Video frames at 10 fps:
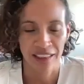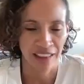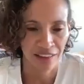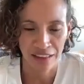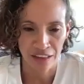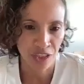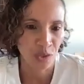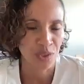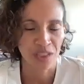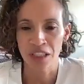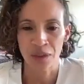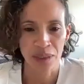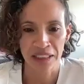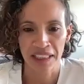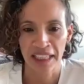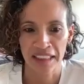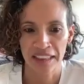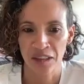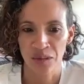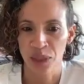And I think it's no secret that